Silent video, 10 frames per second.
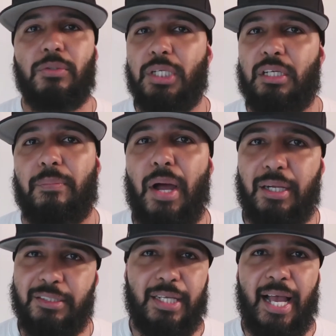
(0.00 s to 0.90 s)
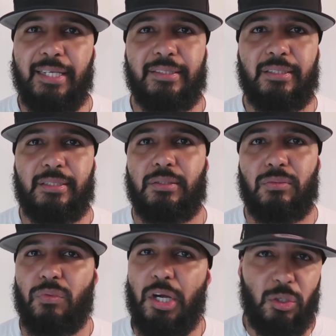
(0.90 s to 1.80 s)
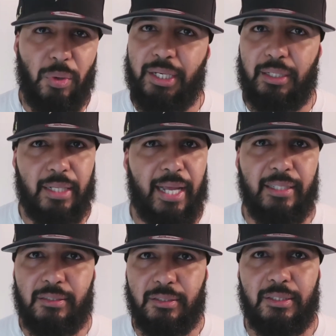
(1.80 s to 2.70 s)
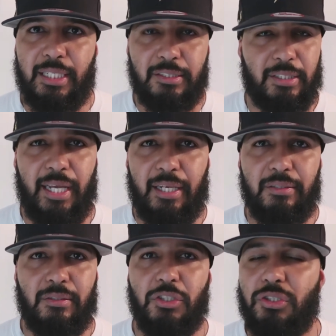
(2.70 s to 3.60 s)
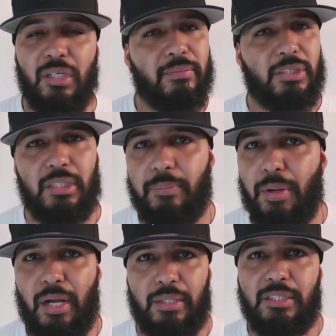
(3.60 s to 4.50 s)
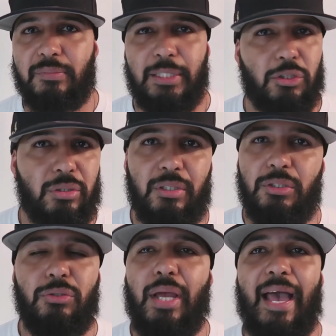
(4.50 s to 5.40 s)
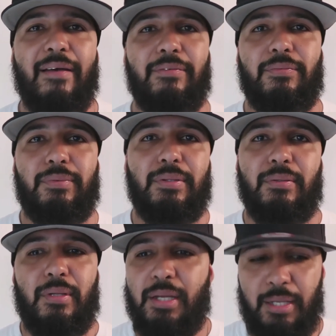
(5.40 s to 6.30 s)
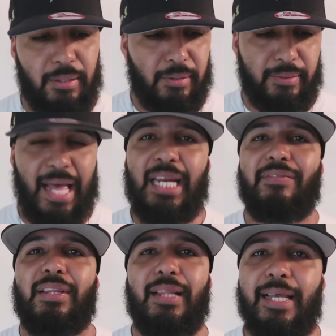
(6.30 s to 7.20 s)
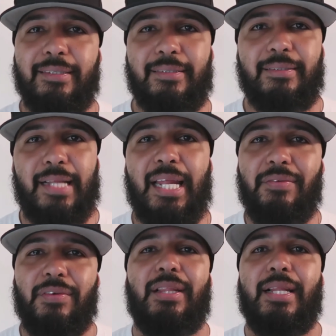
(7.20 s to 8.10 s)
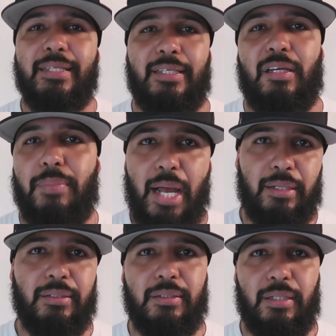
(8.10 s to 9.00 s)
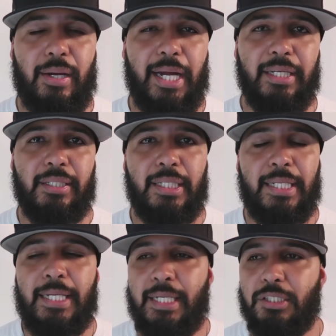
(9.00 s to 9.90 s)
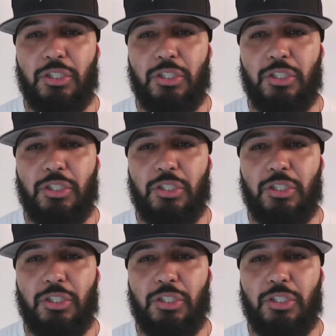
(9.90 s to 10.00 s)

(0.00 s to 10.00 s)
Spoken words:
just double check your pockets, guys. While you're waiting in line to get scanned, just double check your pockets. Make sure you have not even lint in your pocket, all right?